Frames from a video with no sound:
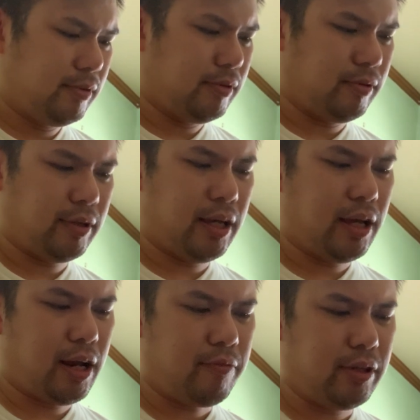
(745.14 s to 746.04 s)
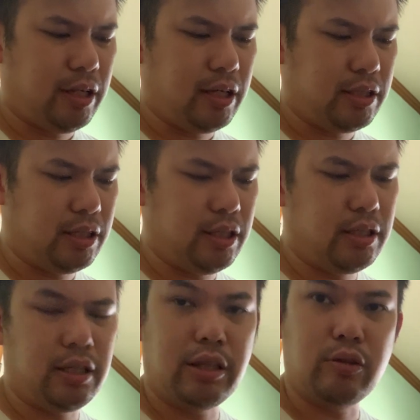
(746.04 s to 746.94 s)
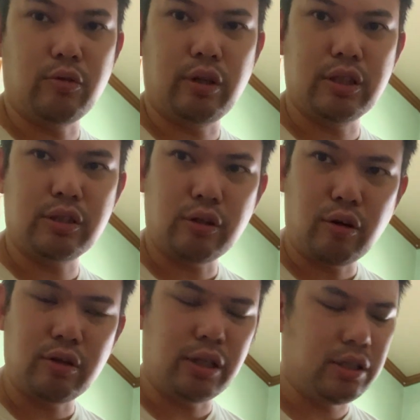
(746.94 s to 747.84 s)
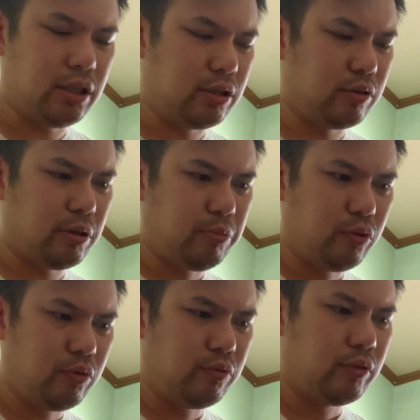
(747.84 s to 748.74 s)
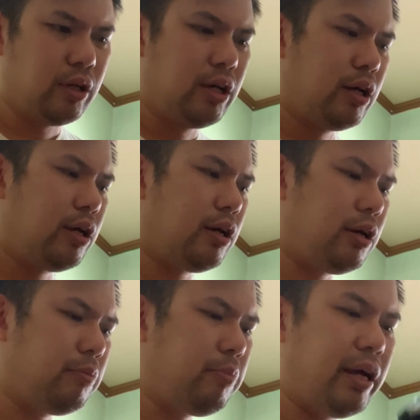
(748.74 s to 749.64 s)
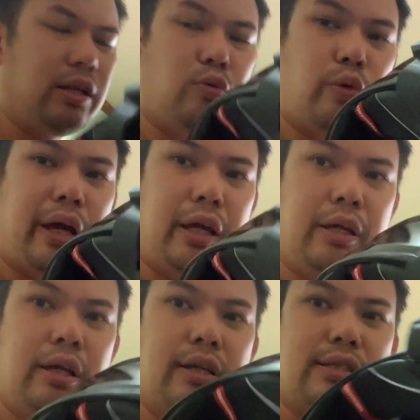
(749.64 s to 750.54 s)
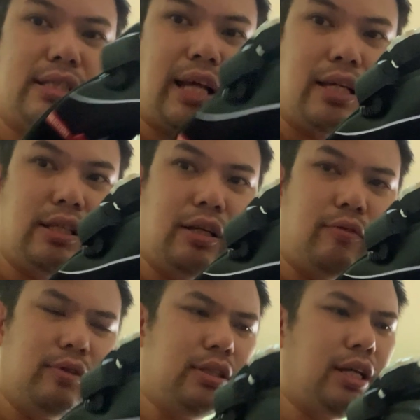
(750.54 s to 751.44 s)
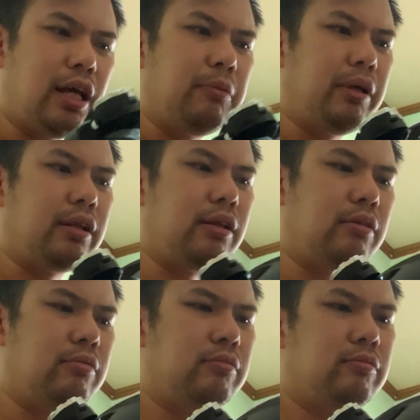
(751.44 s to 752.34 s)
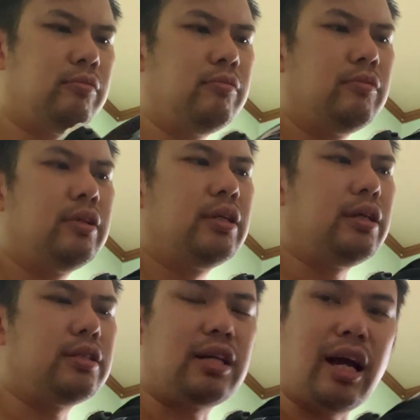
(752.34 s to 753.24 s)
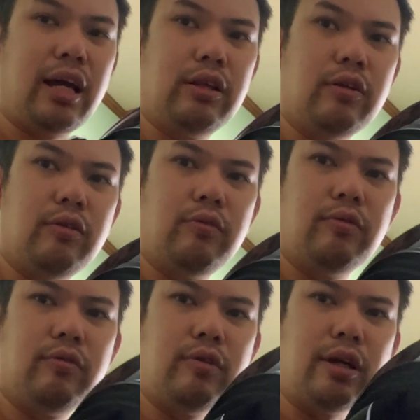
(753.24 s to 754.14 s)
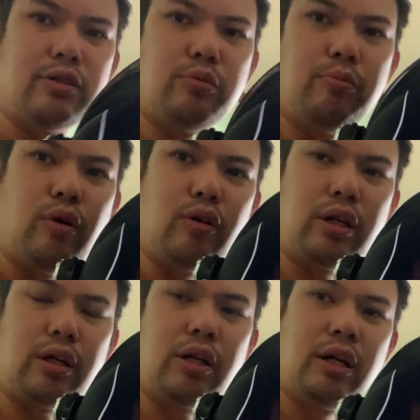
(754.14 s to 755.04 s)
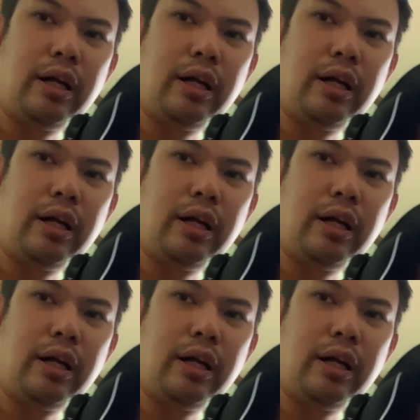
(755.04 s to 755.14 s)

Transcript: okay everything is easy to install easy to remove and by the way sizing of this helmet is kind of smaller